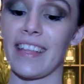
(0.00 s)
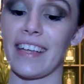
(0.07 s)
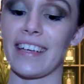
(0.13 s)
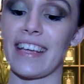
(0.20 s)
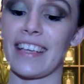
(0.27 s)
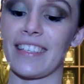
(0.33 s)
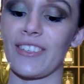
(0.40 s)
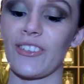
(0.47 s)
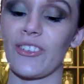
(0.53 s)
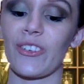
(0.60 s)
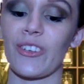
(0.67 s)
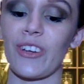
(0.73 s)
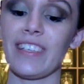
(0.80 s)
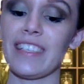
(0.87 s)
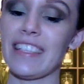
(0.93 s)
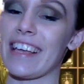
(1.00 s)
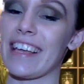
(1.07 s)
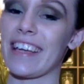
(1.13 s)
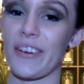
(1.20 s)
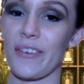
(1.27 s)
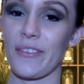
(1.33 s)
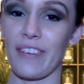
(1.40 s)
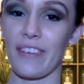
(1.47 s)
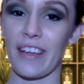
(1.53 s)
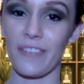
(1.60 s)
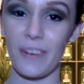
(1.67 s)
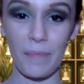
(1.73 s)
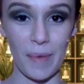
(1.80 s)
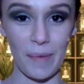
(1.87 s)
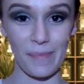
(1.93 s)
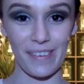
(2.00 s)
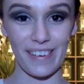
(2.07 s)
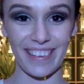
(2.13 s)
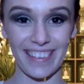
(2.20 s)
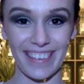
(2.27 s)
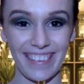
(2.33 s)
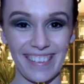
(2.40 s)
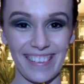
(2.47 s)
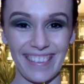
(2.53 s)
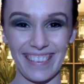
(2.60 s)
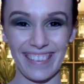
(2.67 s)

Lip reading: that tastes just like your favorite memories.